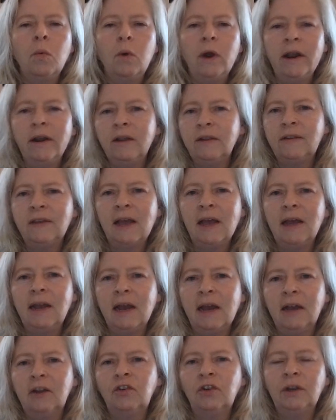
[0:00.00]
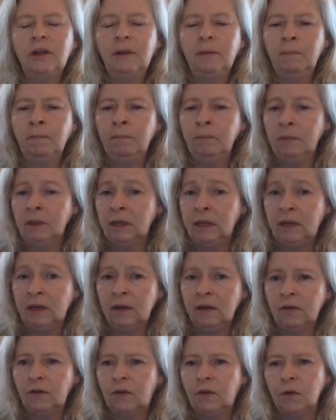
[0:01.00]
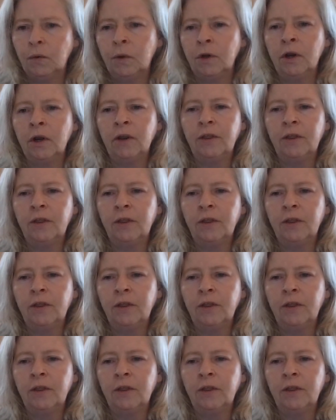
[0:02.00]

where does that actually lead us to